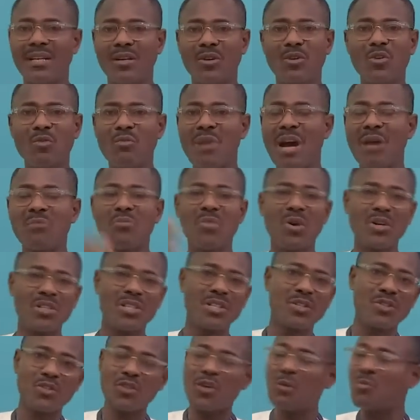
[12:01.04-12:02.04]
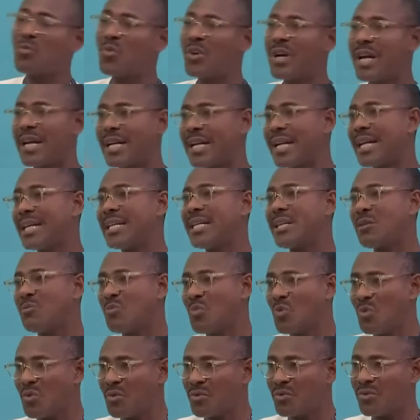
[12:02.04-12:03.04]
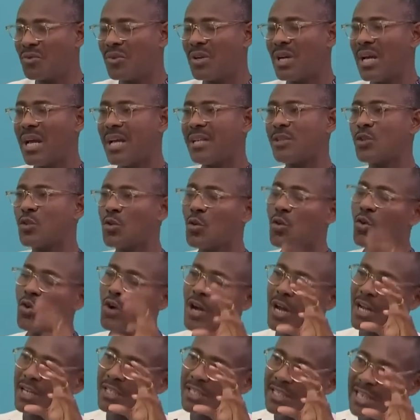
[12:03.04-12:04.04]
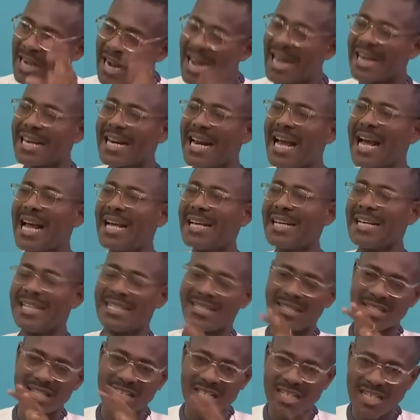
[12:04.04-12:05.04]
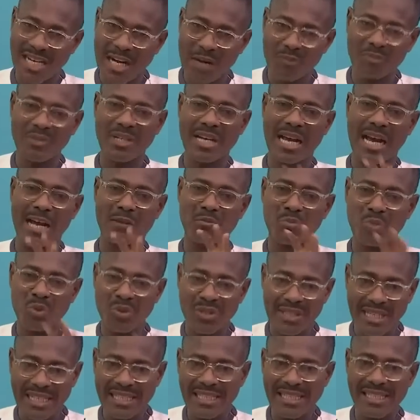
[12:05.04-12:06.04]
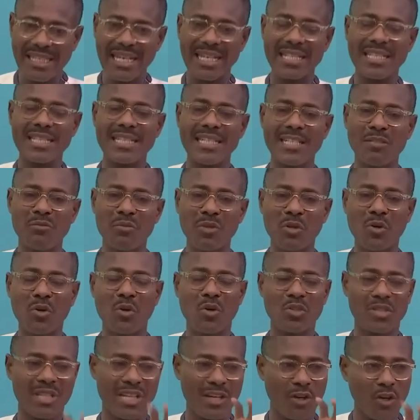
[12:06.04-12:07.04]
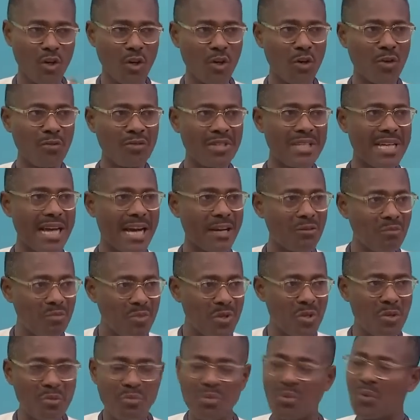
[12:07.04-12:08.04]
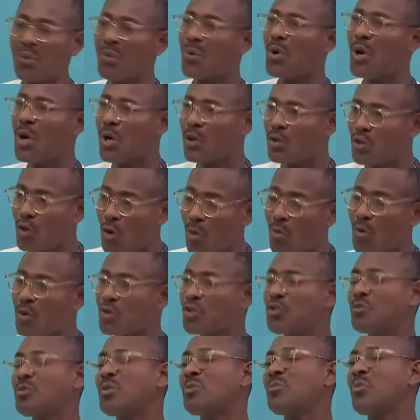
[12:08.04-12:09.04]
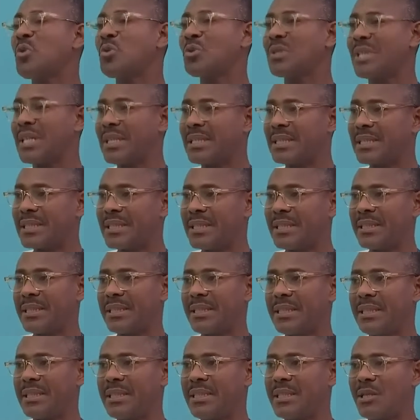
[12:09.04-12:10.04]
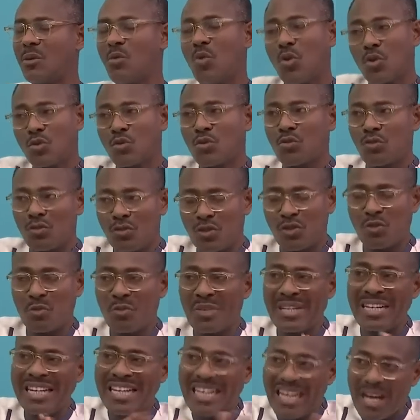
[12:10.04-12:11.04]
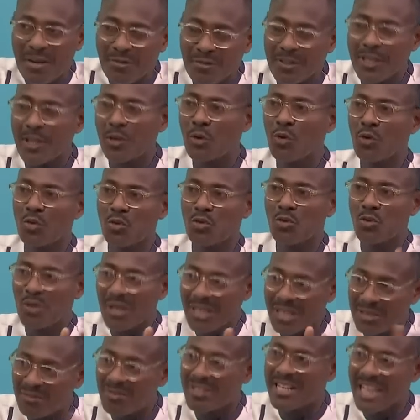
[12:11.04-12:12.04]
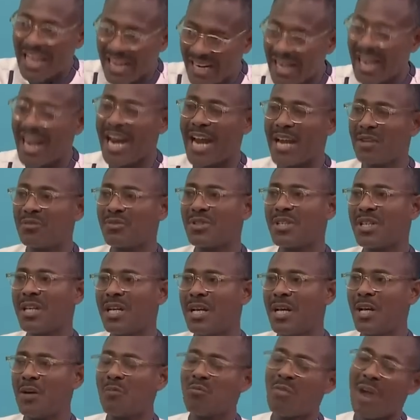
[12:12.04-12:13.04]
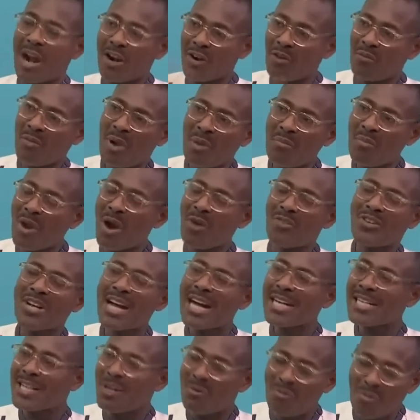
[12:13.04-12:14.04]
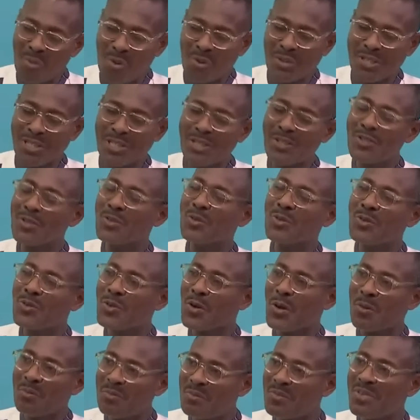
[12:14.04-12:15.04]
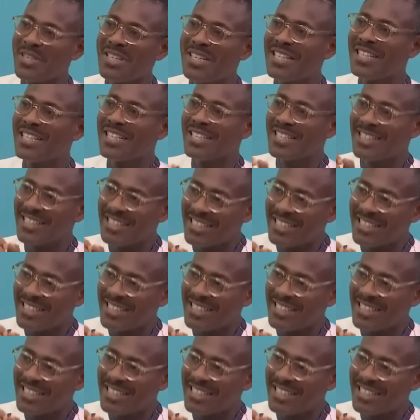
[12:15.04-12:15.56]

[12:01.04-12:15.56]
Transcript: oh, my boss is somewhere, and then they move. So Ghana is trapped at potential stage because a lot of young people don't want to be molded. They want to be left alone to live their lives. But remember, without the molding, you will not be